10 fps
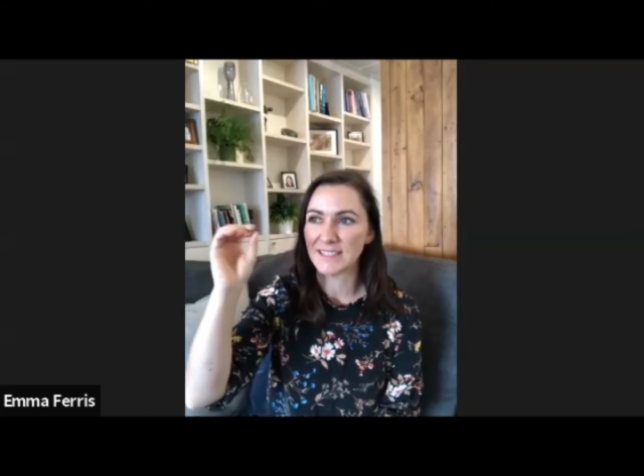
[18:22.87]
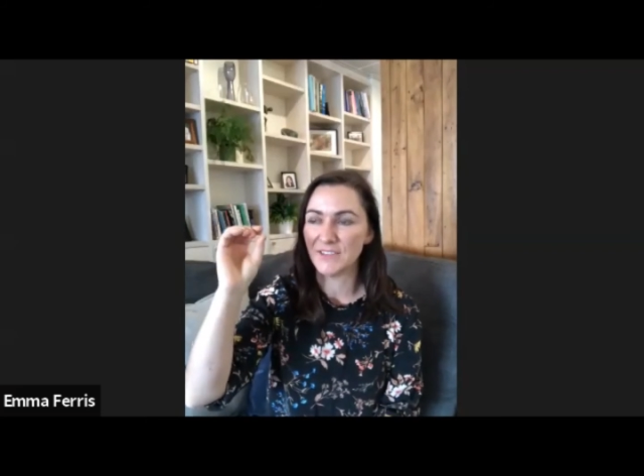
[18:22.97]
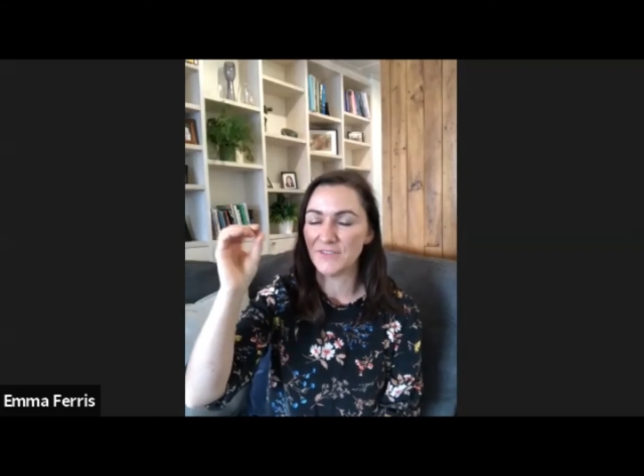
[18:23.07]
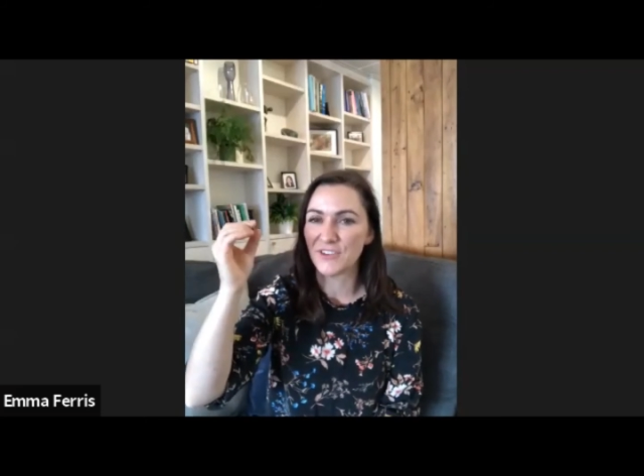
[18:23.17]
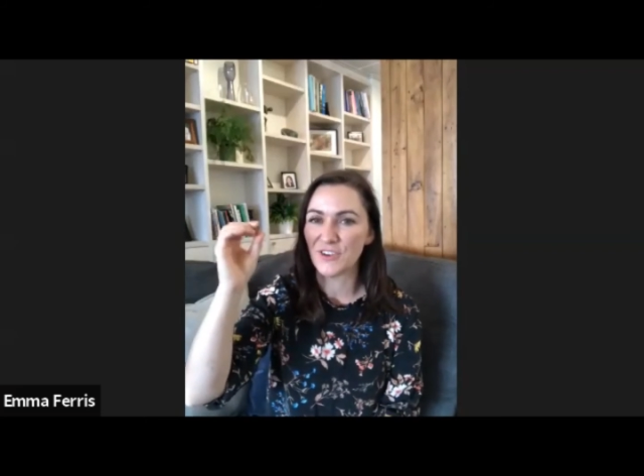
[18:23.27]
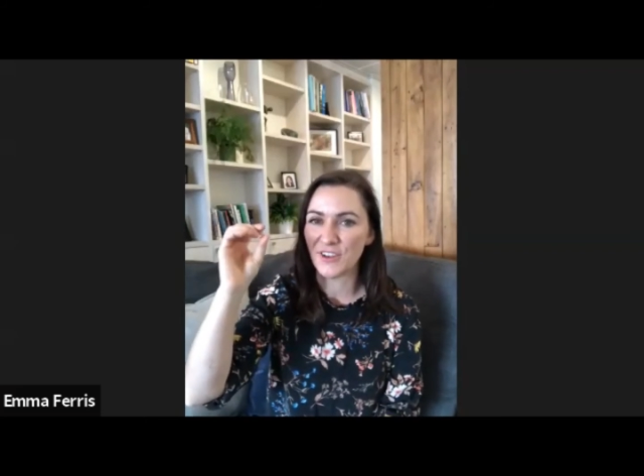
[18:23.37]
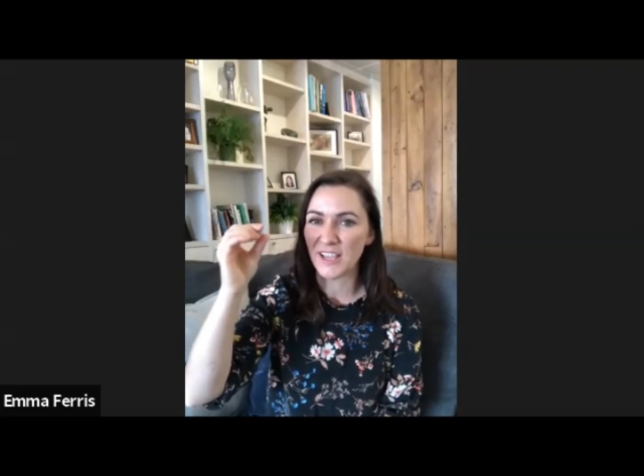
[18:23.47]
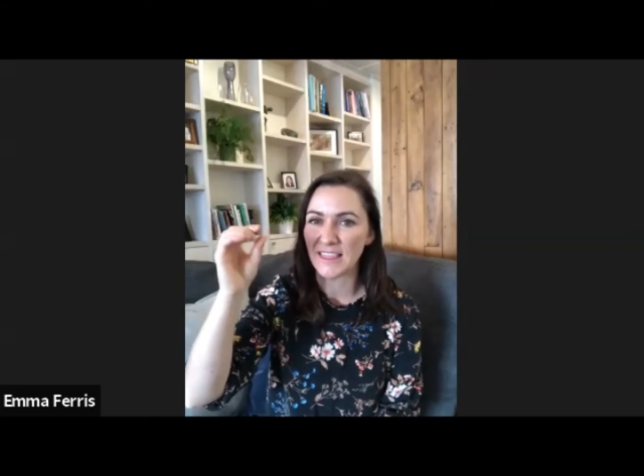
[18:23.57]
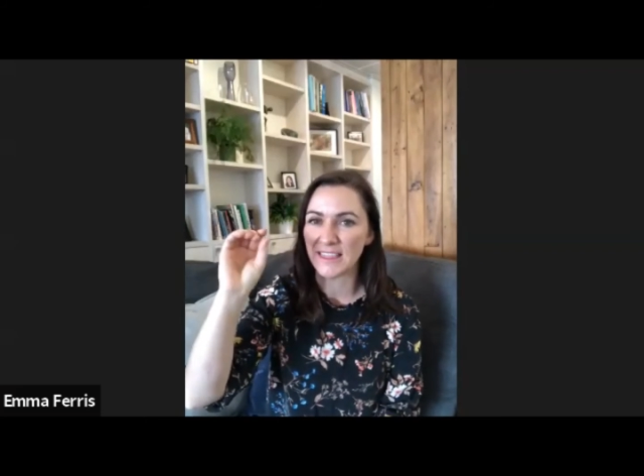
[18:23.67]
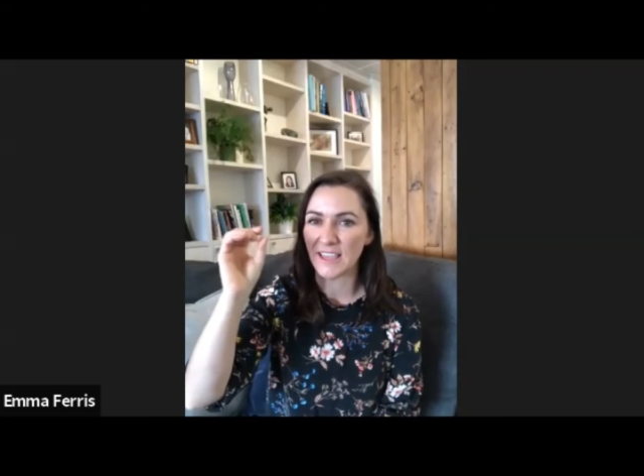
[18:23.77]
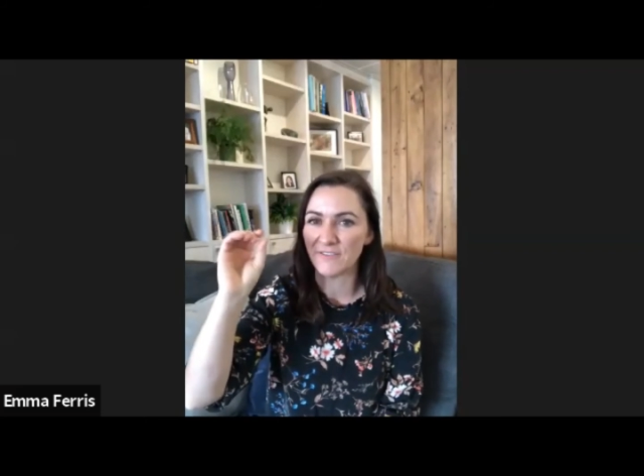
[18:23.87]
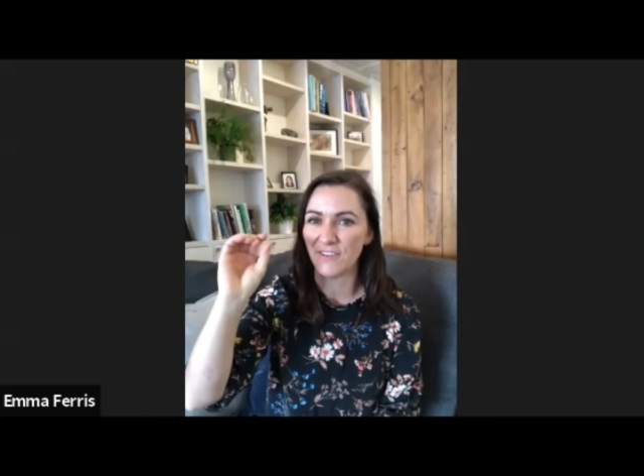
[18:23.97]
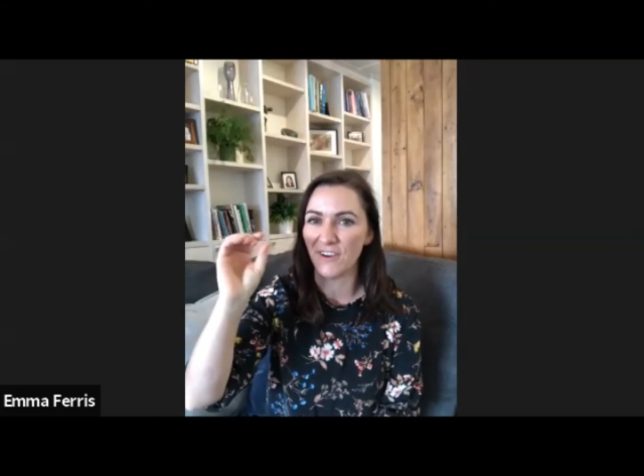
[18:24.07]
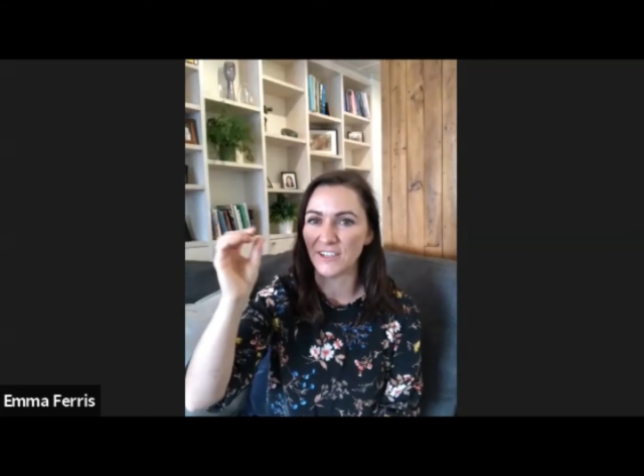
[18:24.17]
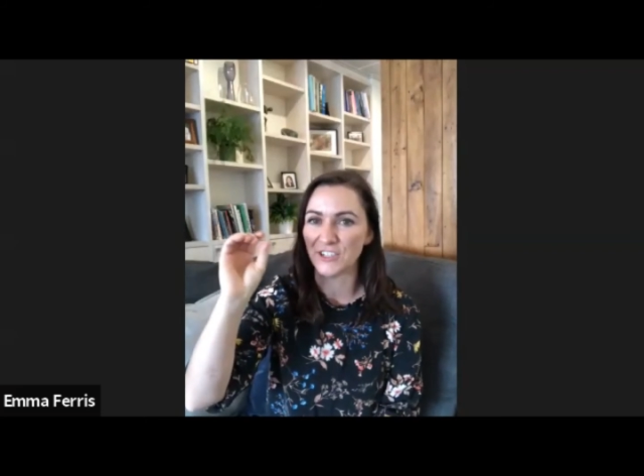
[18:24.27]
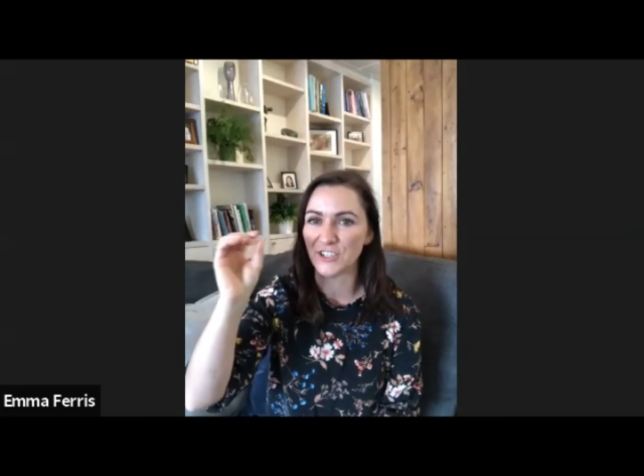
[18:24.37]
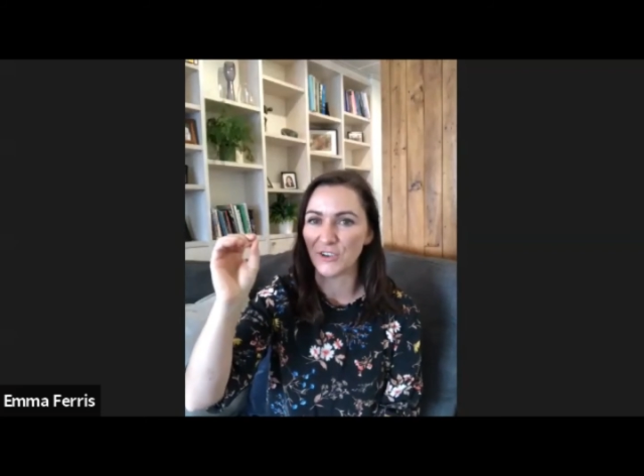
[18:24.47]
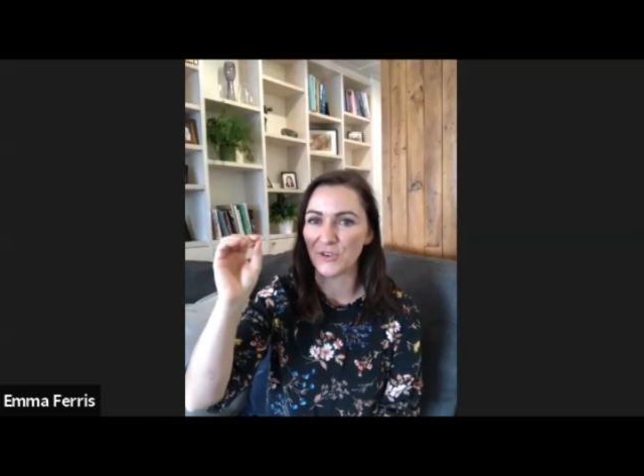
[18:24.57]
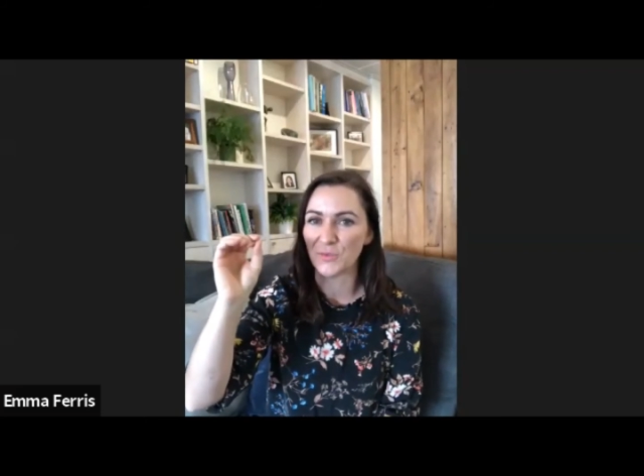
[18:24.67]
you've got to get that fine tuned